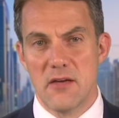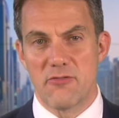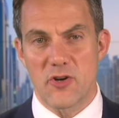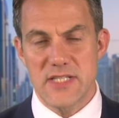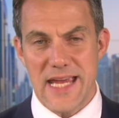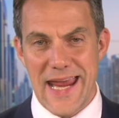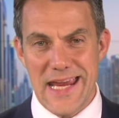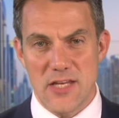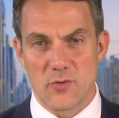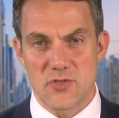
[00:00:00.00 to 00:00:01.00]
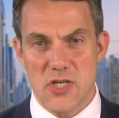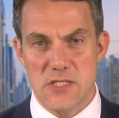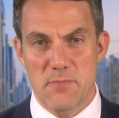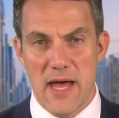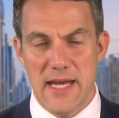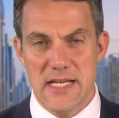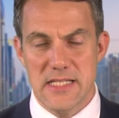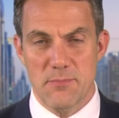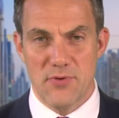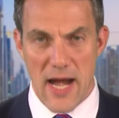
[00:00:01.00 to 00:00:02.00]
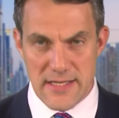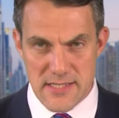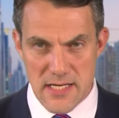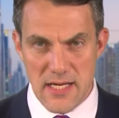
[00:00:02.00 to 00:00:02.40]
48-year-old Judge Barrett is a practicing